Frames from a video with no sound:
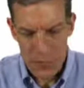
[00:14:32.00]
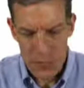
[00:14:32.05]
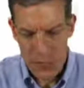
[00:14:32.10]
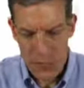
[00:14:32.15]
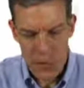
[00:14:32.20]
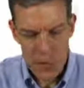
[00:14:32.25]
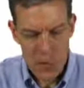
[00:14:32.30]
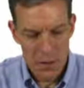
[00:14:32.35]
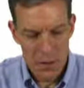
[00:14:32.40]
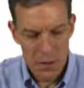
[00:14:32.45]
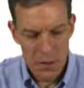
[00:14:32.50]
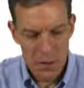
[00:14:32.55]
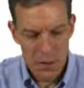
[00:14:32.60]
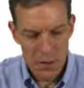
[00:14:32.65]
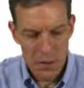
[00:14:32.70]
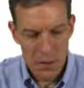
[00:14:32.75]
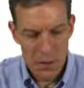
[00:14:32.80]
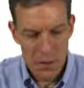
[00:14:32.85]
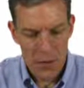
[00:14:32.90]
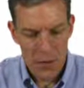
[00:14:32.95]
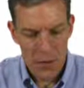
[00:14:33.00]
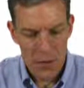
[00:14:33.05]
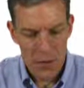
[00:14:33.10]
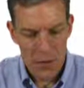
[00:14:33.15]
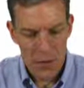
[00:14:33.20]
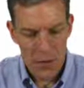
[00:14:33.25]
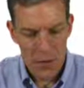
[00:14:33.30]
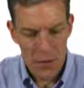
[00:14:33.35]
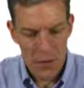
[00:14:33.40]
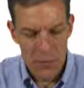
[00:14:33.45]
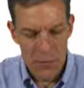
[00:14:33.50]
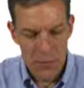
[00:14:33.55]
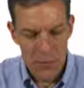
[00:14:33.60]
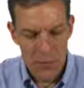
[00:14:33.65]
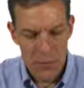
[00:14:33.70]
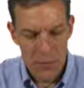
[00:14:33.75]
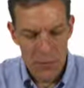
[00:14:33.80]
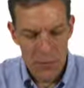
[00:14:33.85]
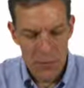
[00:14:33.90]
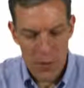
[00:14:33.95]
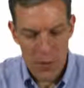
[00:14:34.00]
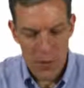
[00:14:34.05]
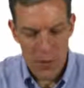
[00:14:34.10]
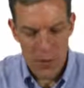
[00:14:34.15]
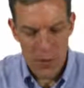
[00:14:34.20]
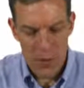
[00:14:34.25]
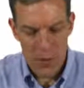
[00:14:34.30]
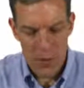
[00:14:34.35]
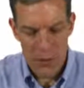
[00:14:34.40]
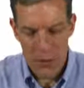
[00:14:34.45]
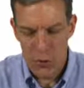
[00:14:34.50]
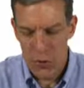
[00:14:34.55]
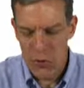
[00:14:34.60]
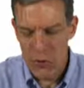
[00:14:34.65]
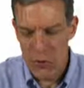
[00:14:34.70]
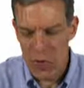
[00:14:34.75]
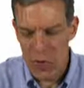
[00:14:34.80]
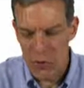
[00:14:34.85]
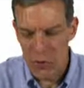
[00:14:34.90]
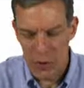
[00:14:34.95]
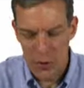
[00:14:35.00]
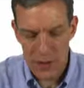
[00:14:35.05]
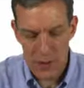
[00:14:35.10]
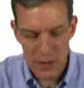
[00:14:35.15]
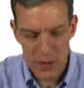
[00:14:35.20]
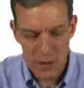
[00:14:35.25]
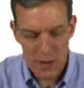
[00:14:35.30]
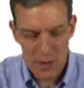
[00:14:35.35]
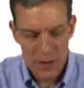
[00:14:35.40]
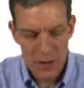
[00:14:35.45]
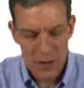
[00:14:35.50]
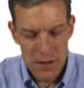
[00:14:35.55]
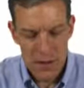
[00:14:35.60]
Okay. But when we look more generally,